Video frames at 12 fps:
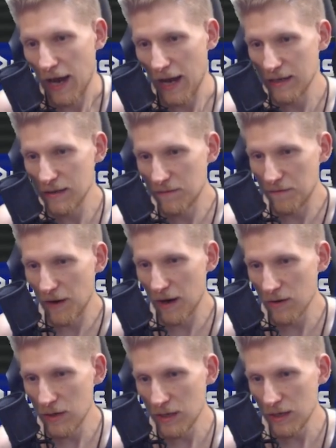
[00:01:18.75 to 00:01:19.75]
and it's
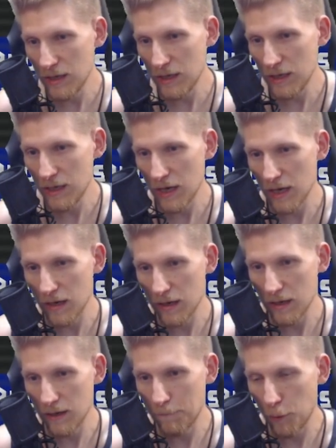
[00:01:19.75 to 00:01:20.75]
very
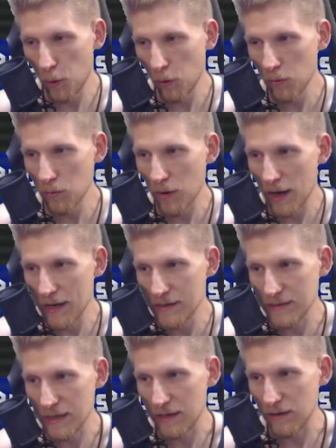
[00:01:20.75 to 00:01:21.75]

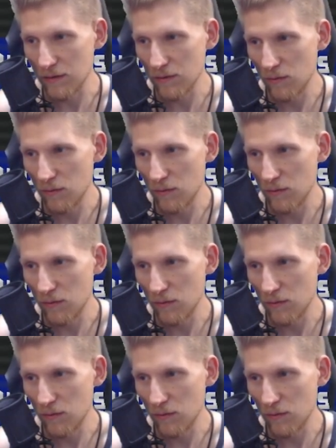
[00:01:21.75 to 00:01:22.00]
polarizing